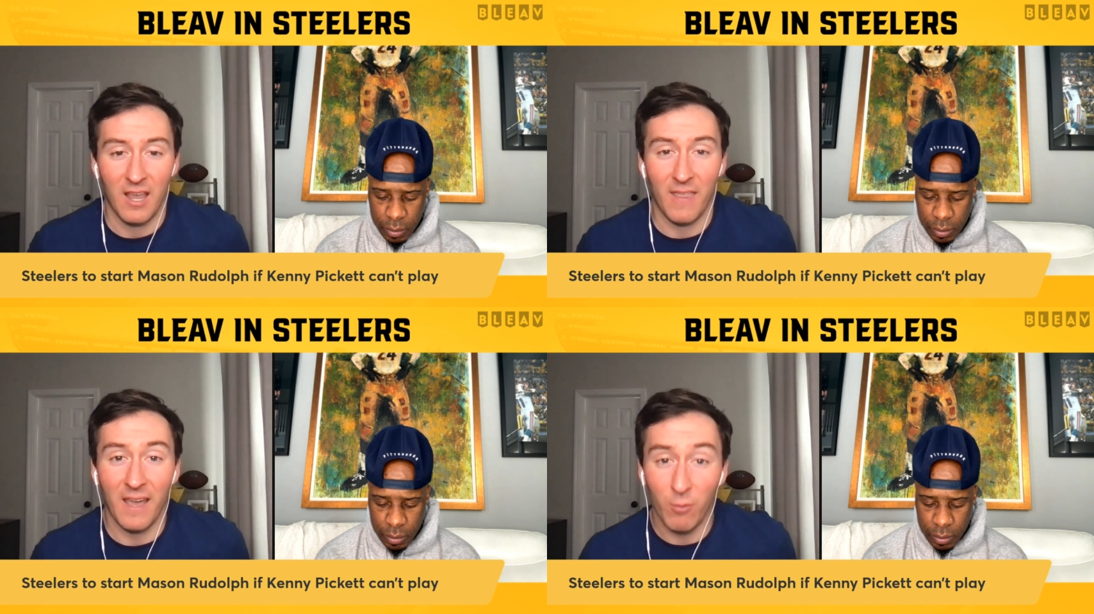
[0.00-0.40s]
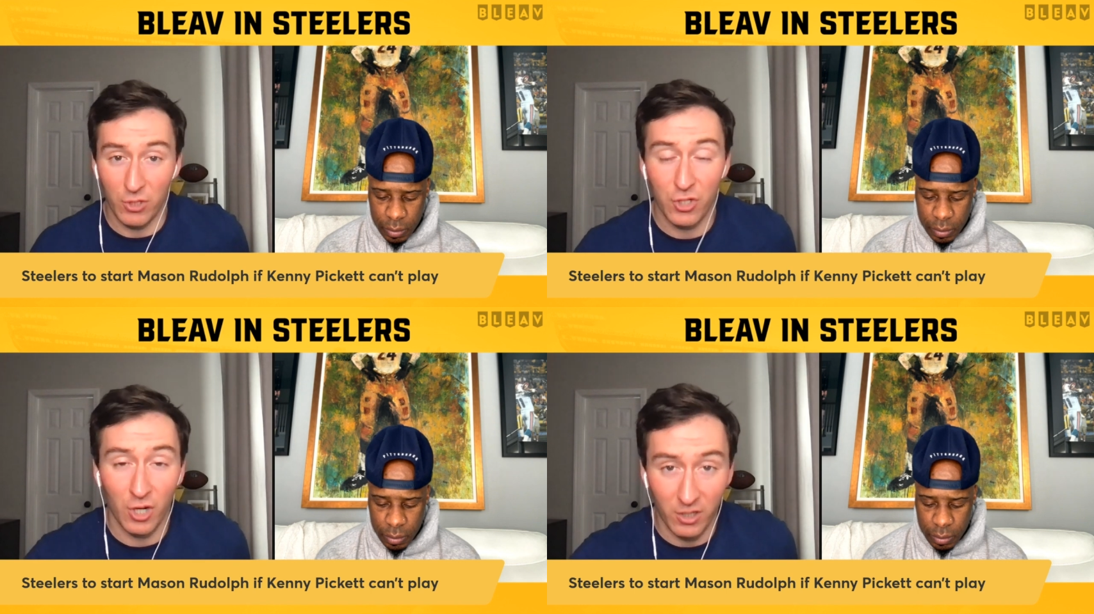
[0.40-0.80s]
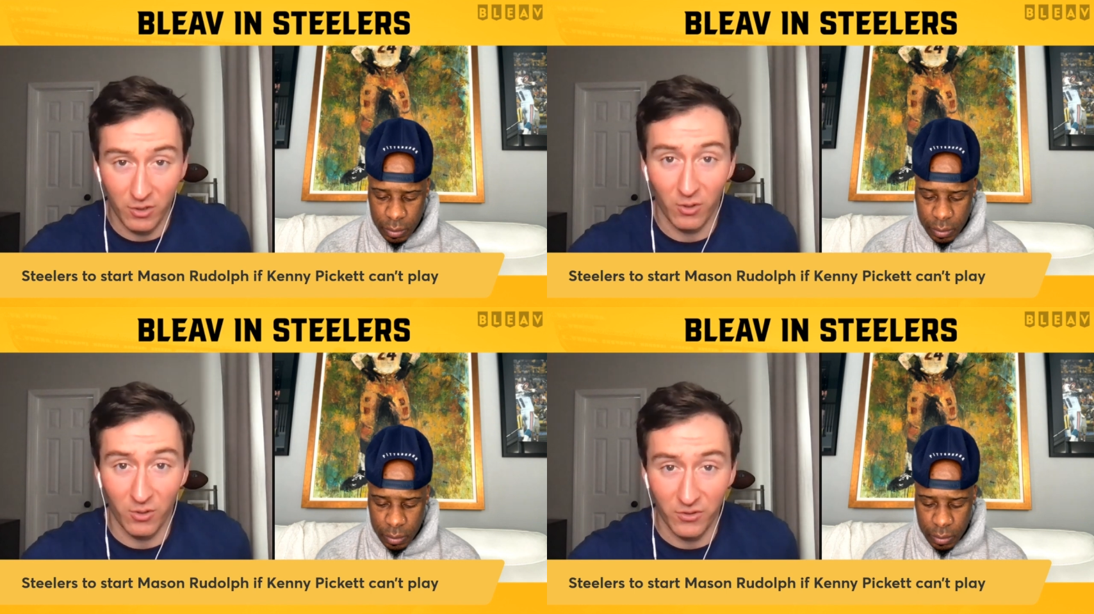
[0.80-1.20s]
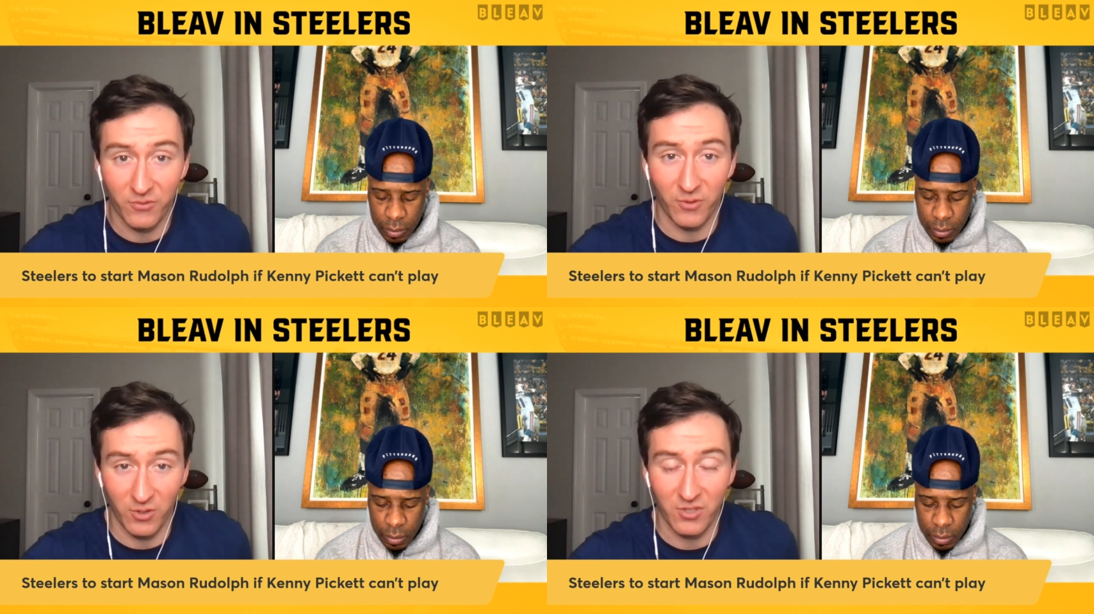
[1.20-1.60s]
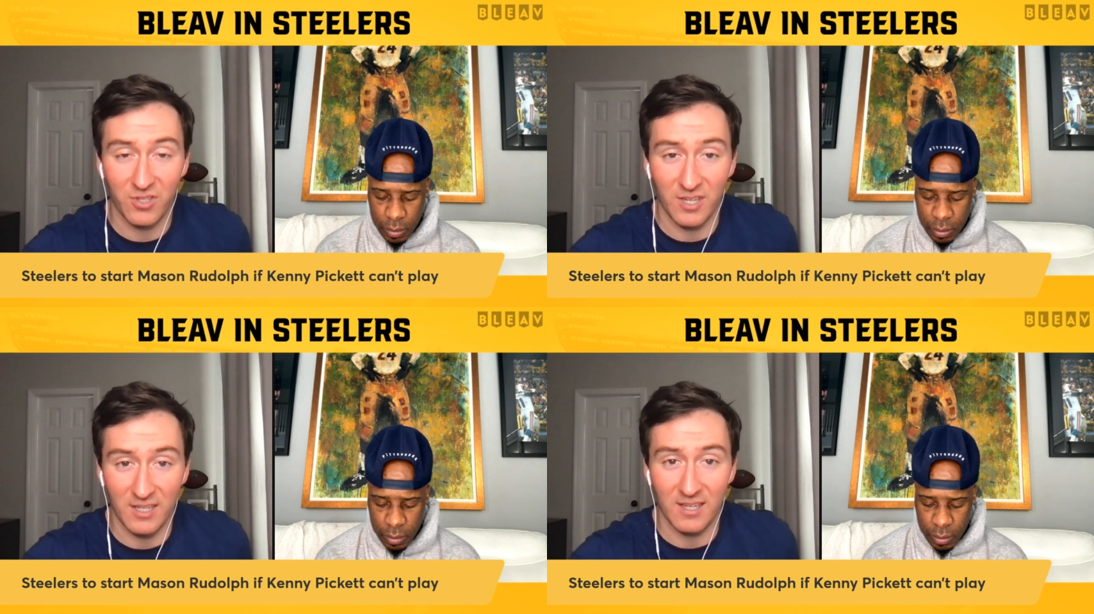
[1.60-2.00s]
Speaker 1: and that was Chuck Noll's first
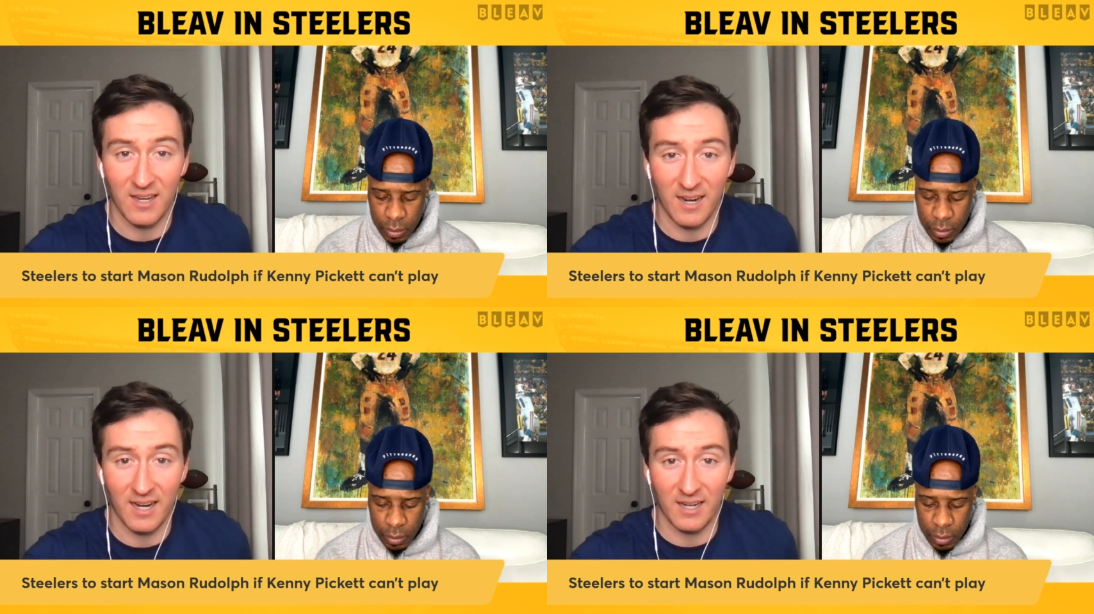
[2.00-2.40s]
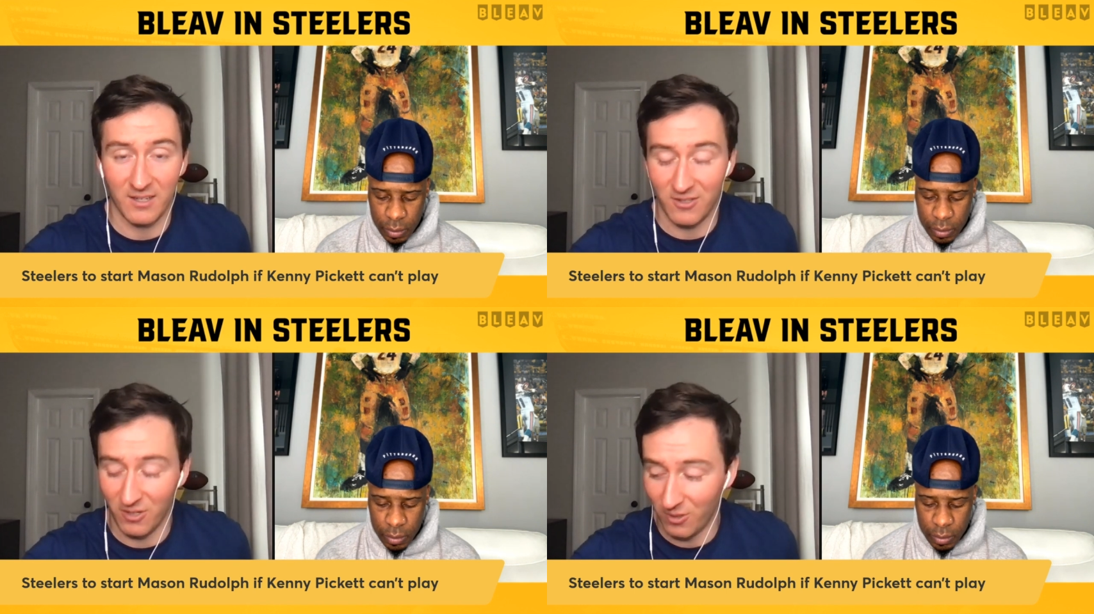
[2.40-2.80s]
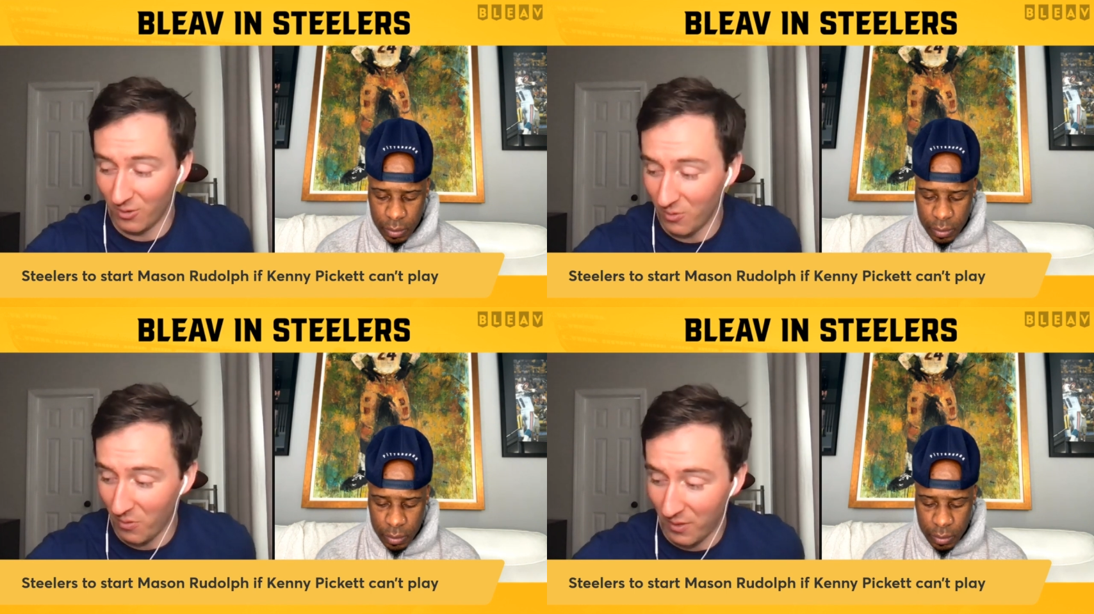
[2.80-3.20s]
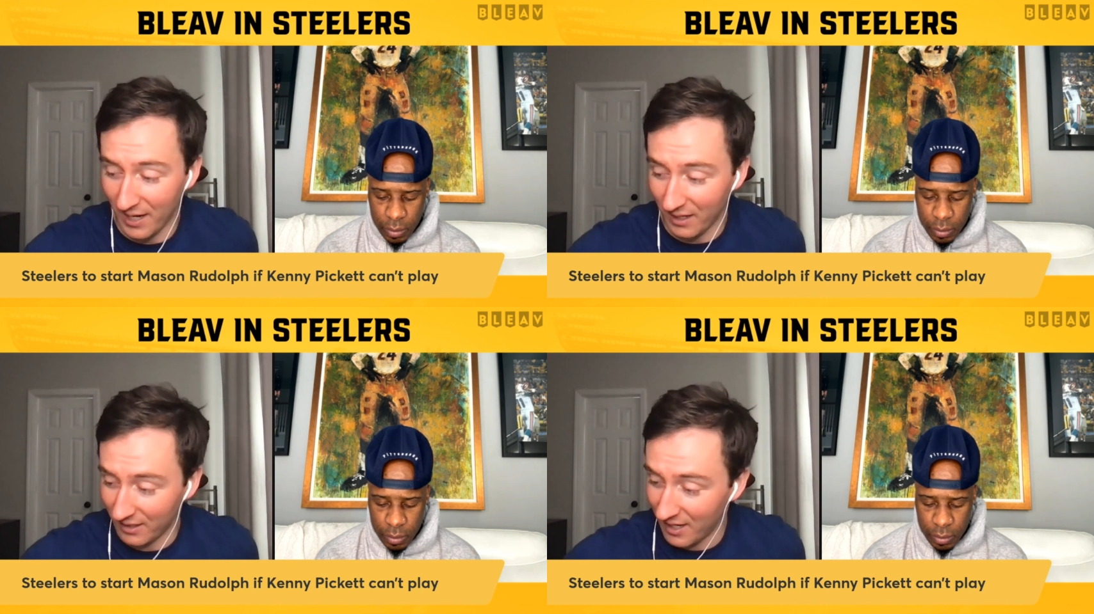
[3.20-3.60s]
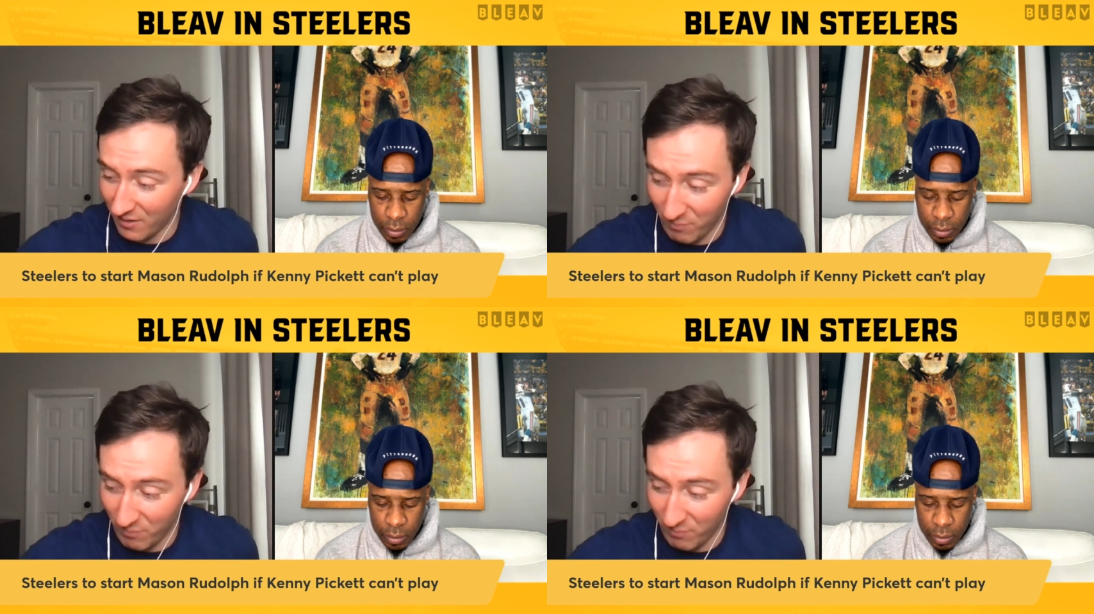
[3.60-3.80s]
season, Ike. So that kind of